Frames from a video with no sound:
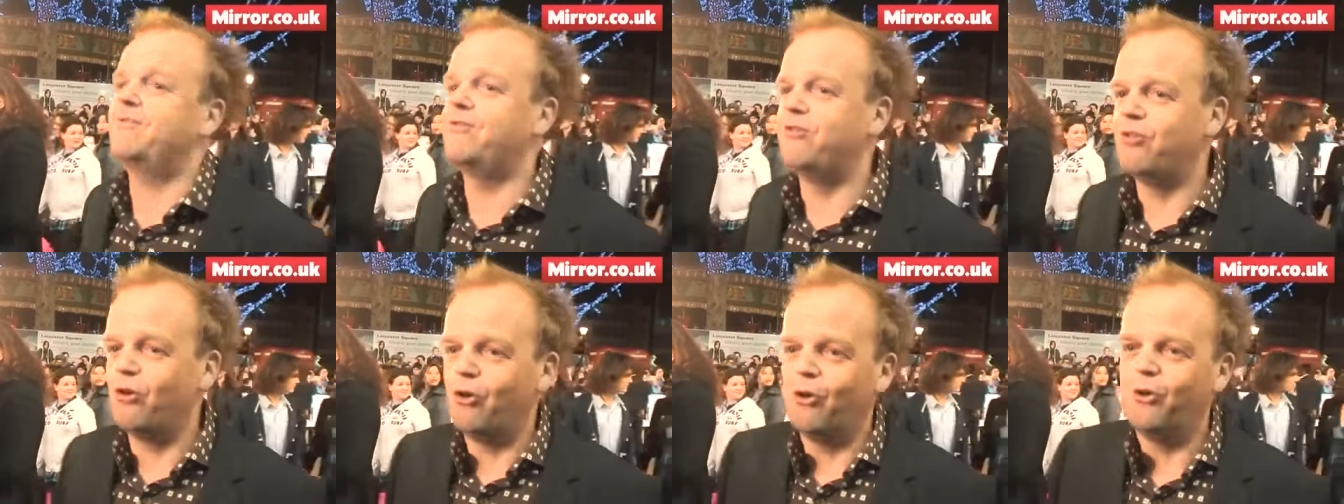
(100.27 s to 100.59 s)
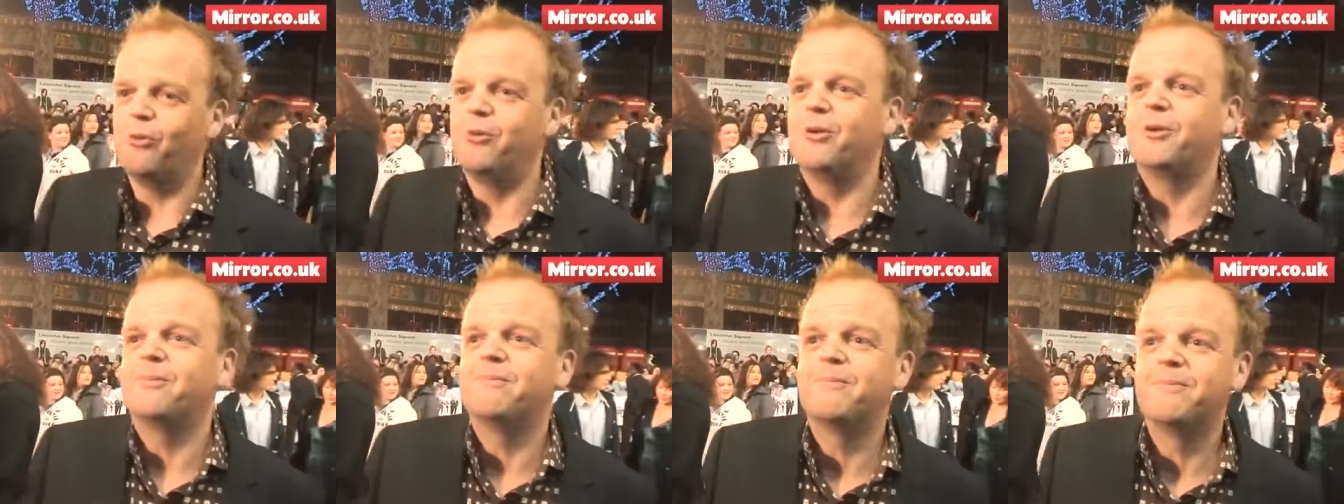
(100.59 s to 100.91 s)

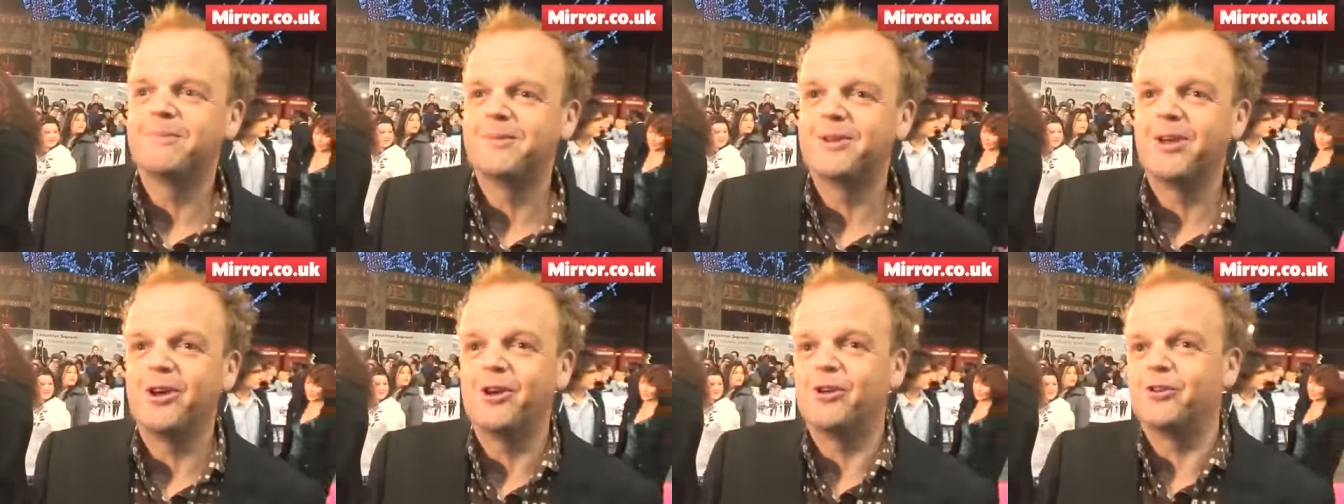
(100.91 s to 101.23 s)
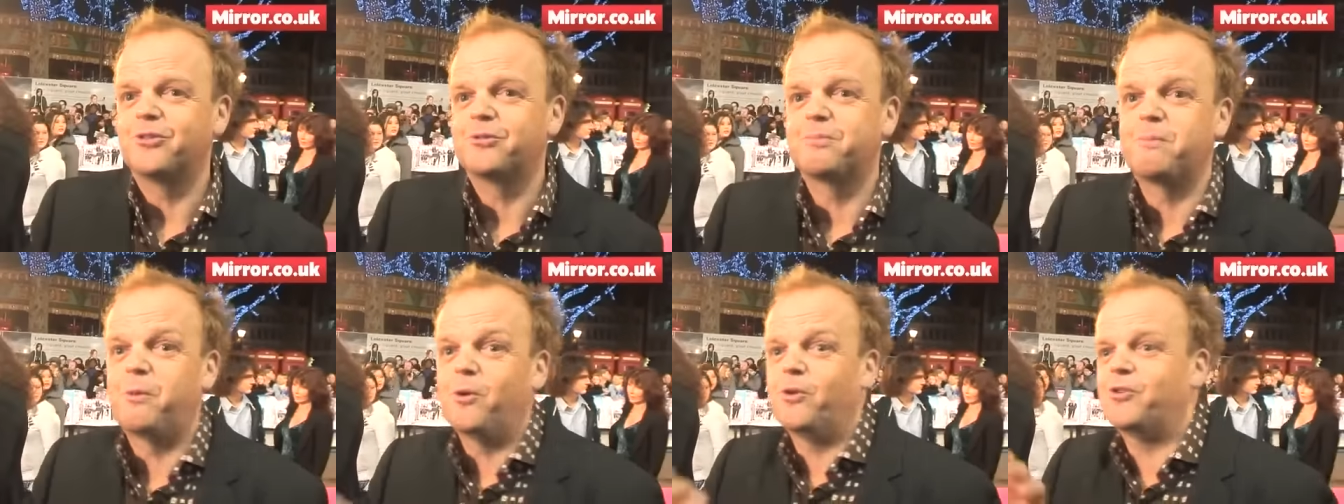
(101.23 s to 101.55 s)
forward,
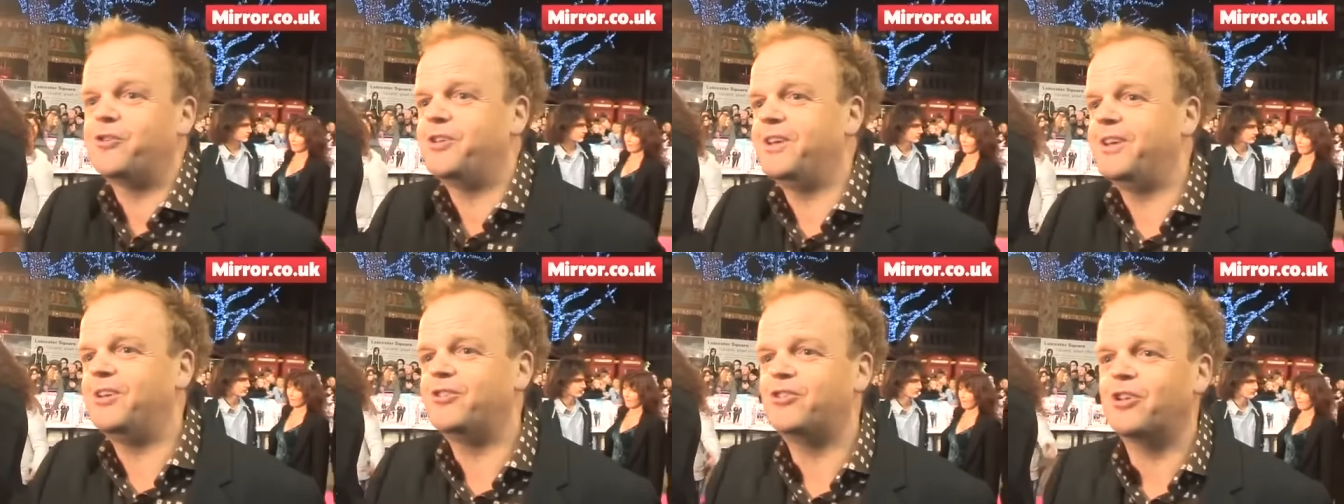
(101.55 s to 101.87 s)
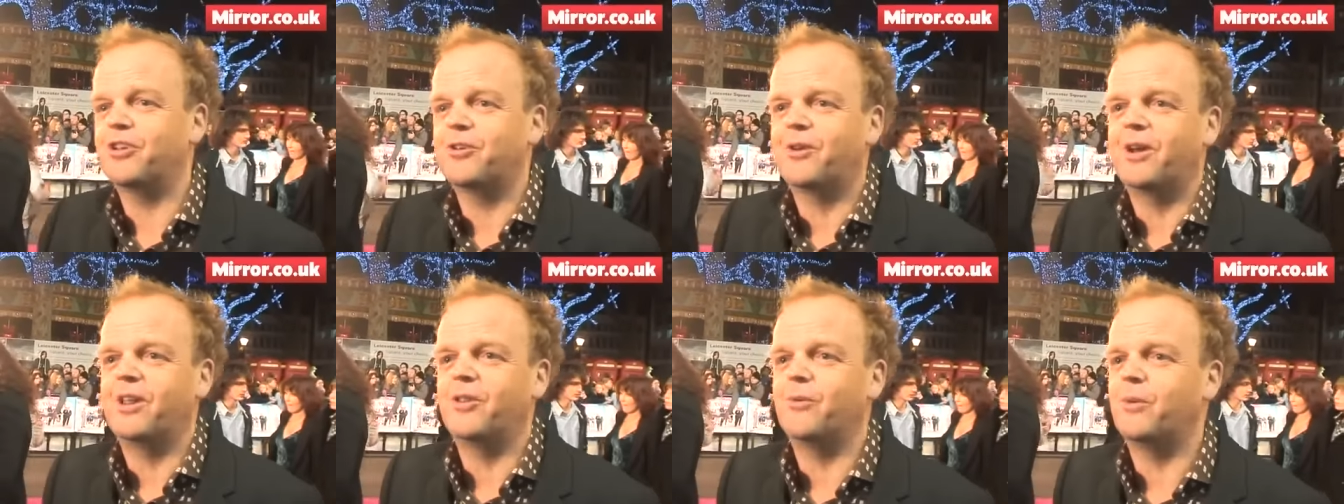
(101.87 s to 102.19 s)
girls pushing each
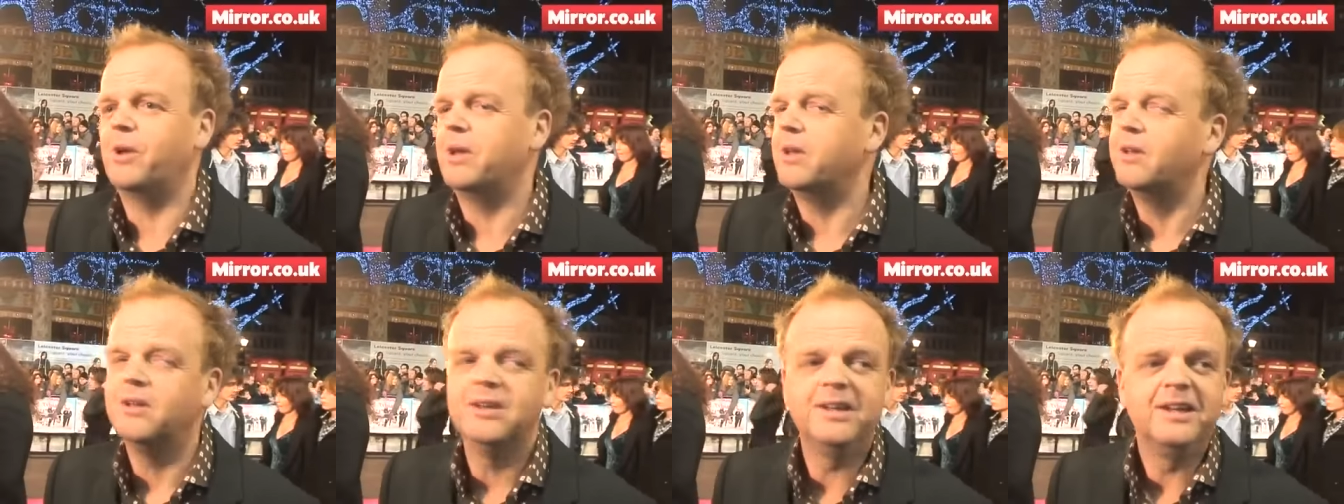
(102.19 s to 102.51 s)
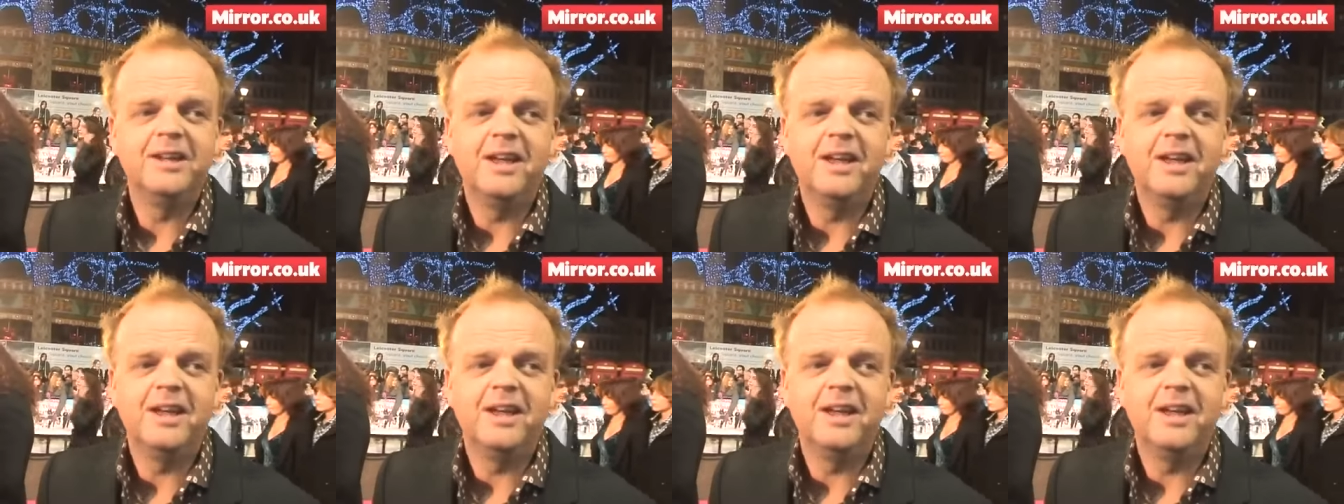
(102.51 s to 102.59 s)
other that way.